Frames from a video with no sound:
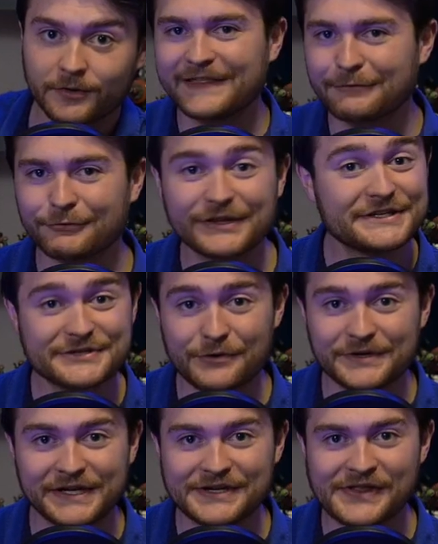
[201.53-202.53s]
They really
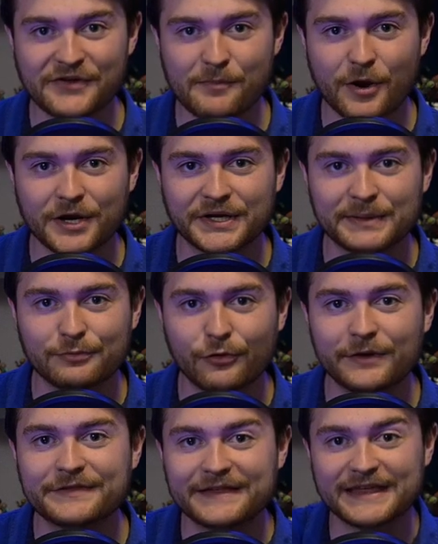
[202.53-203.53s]
don't need another marketing
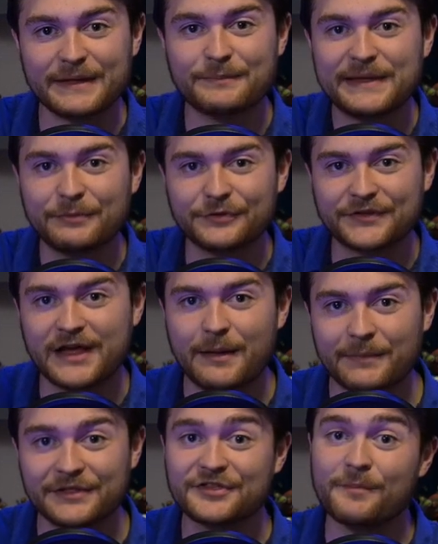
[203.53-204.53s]
ploy to get people to
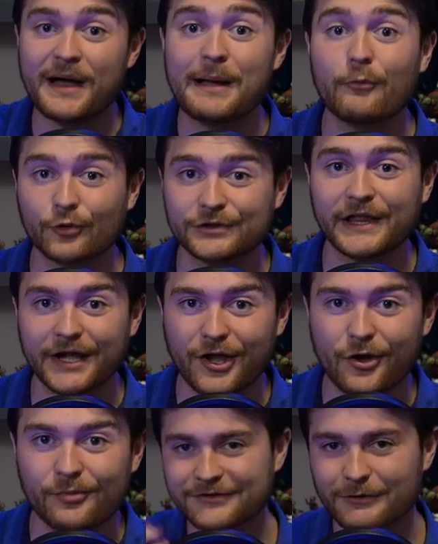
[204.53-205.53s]
come in to buy more
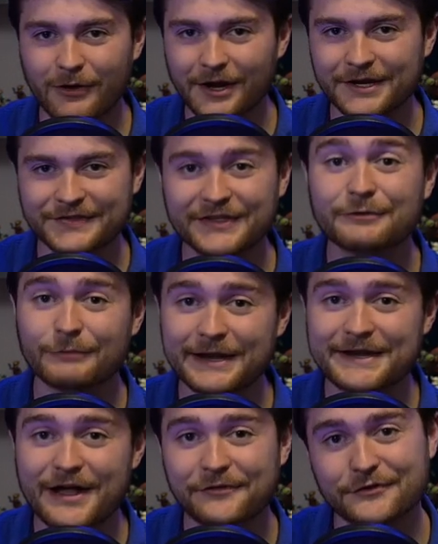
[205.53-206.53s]
LEGO. So honestly, right
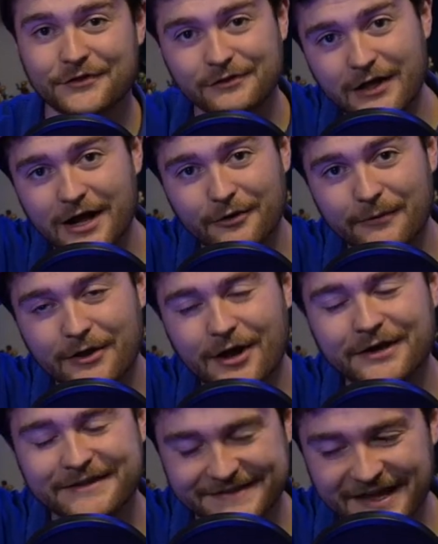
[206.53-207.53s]
now there's a lot going
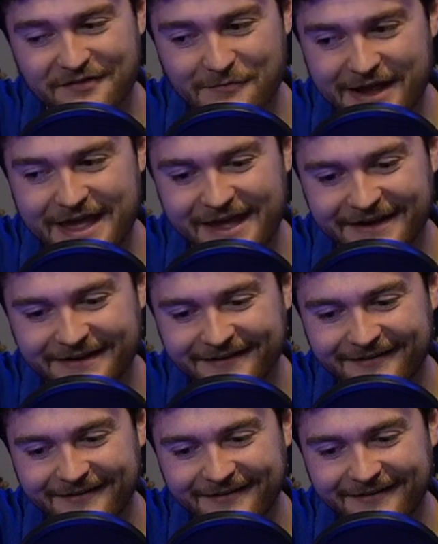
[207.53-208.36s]
on inside of my head.